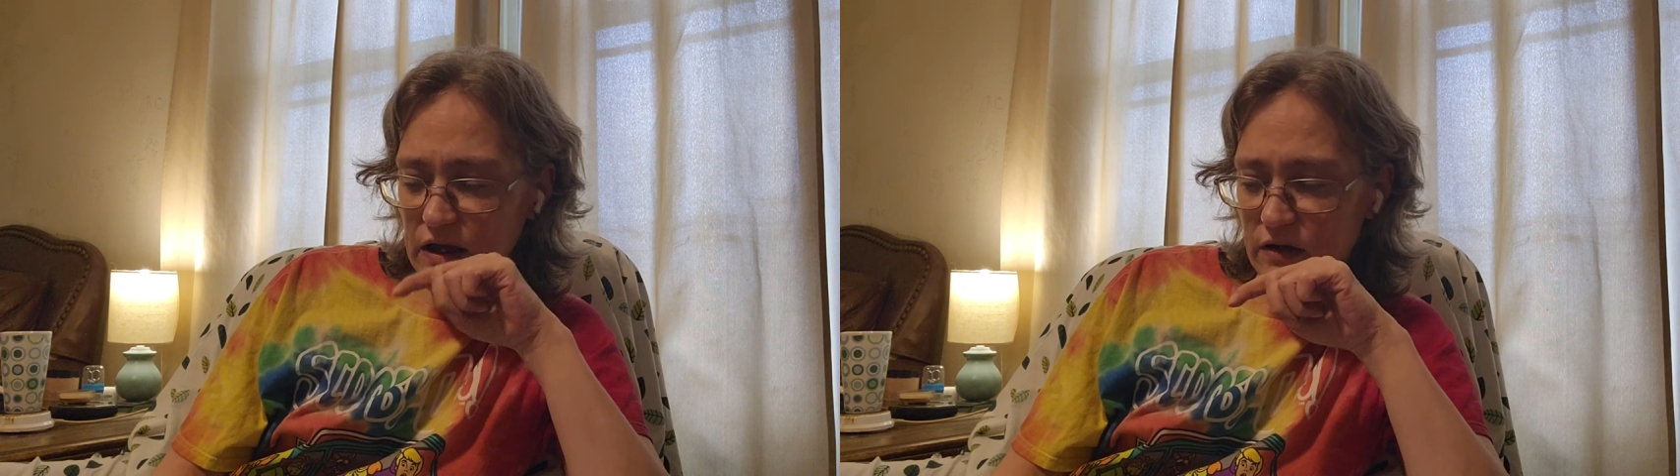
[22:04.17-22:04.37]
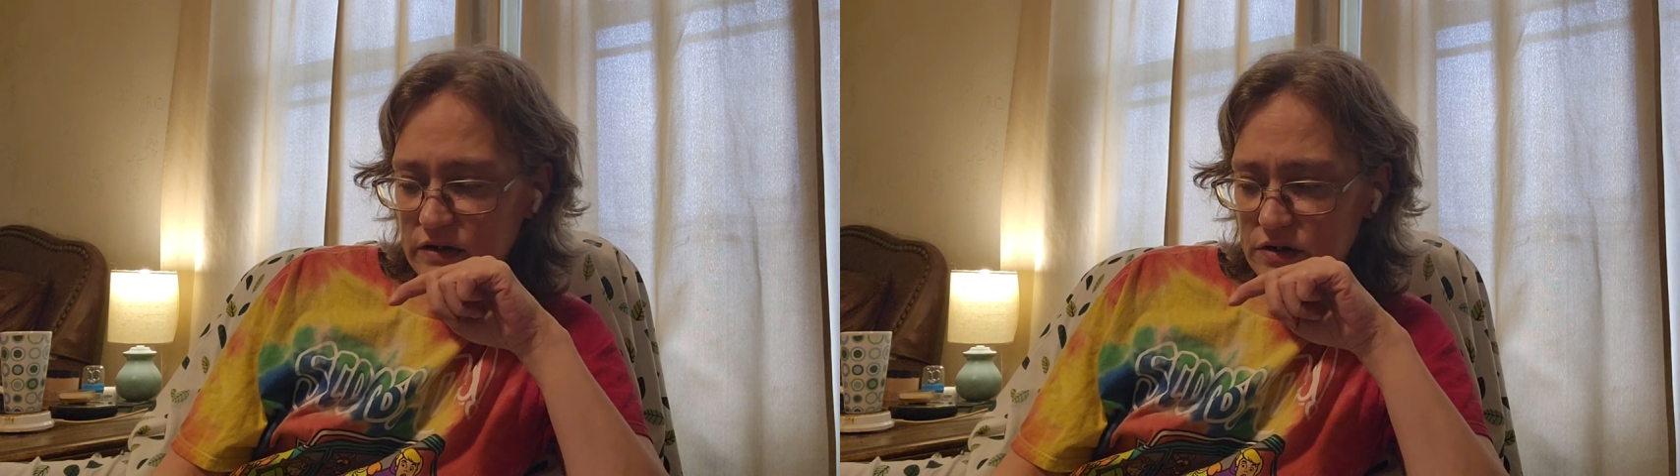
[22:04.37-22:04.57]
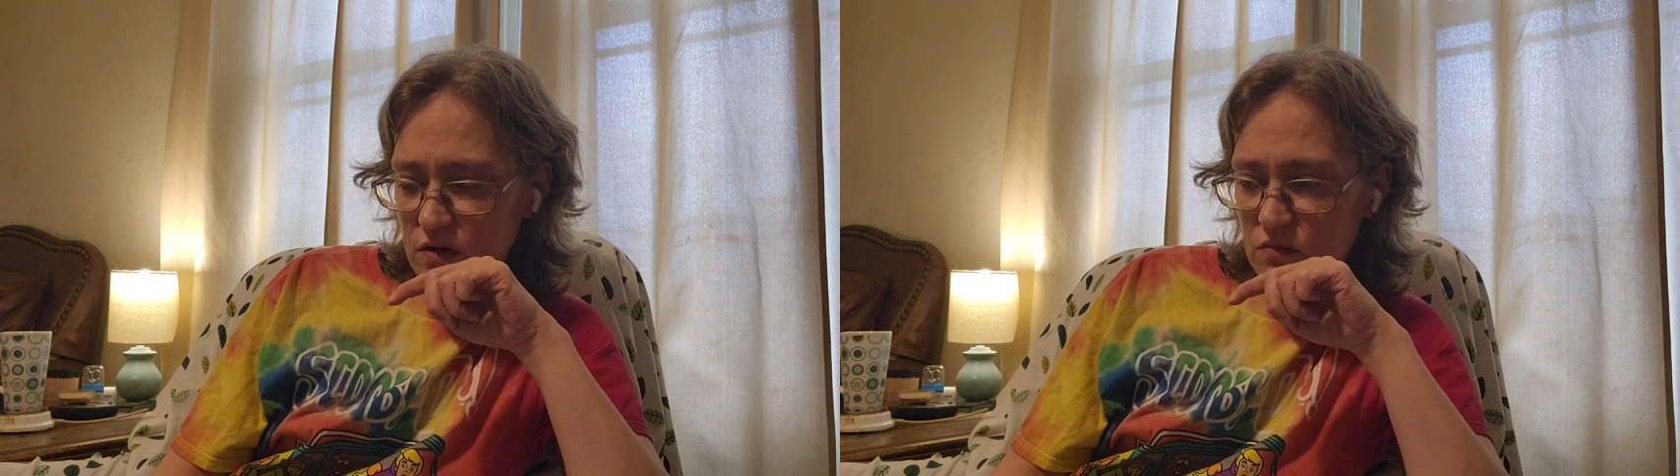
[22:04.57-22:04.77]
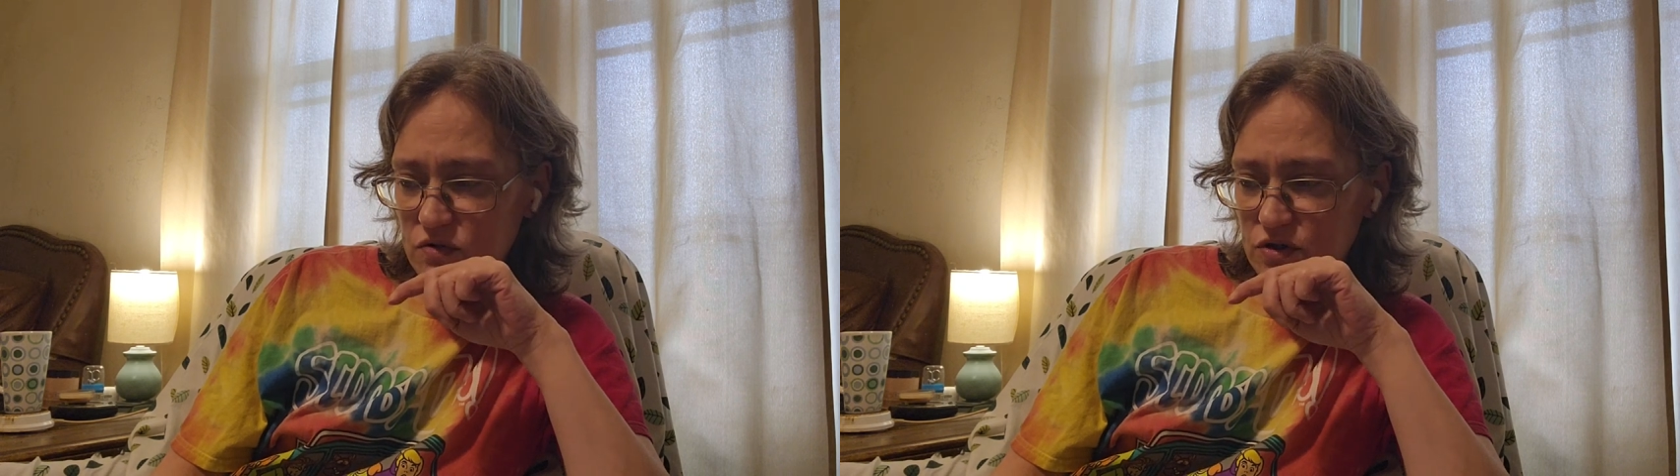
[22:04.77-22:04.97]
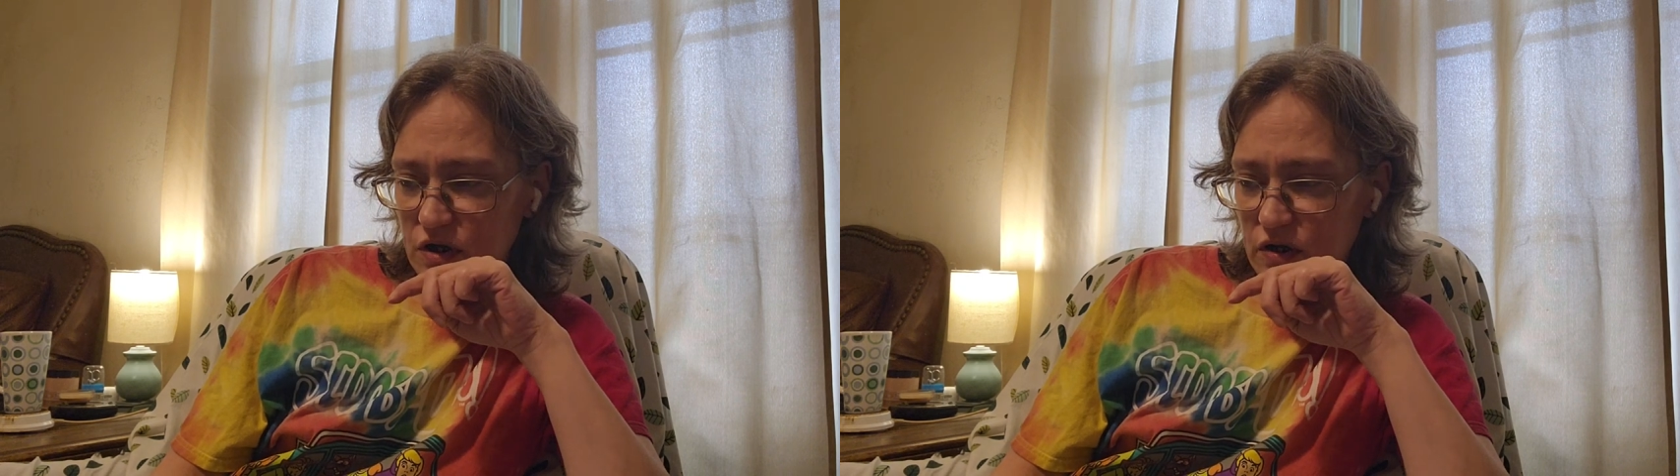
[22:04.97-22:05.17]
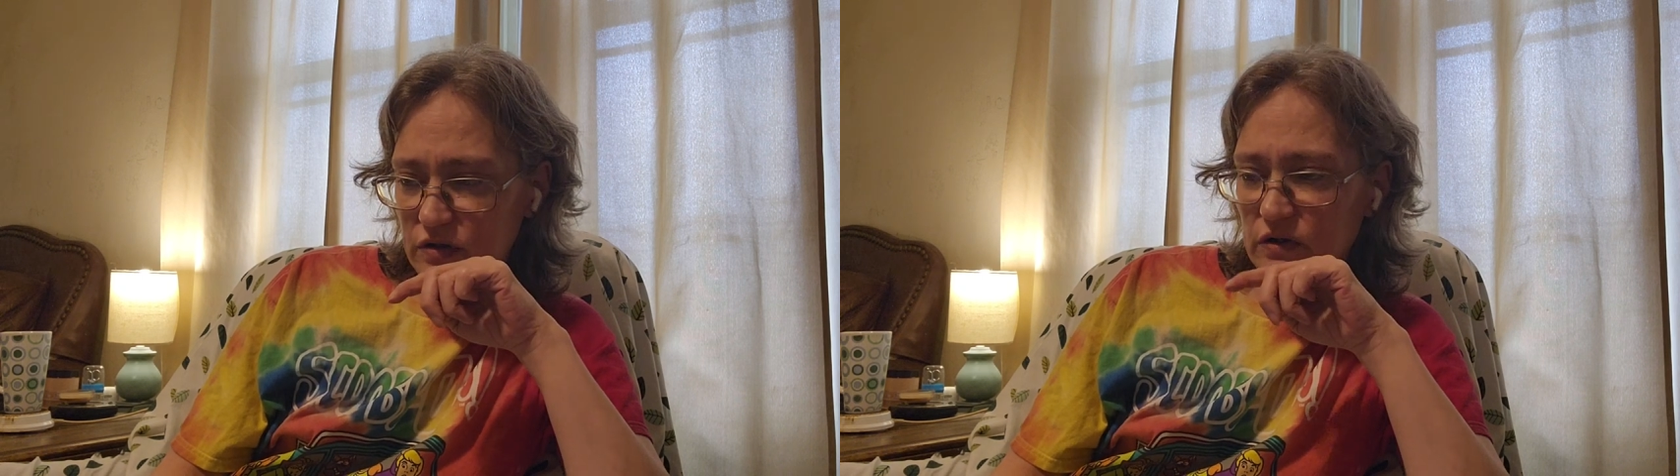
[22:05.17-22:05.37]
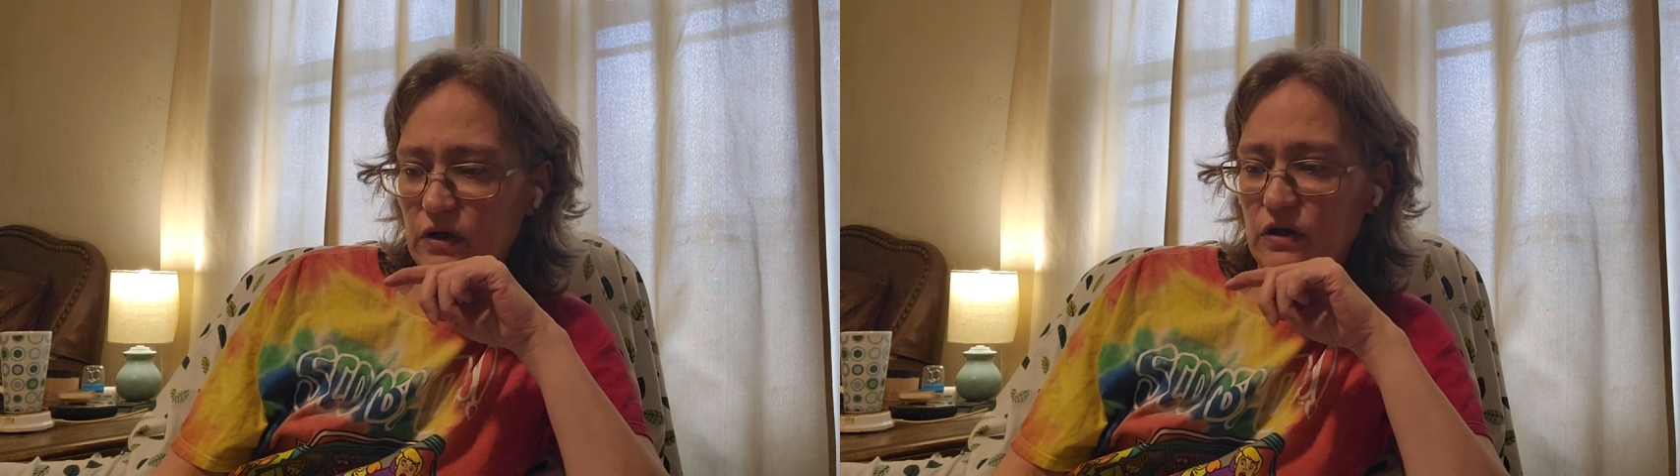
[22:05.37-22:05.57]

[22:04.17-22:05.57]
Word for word: Carrie's almost done.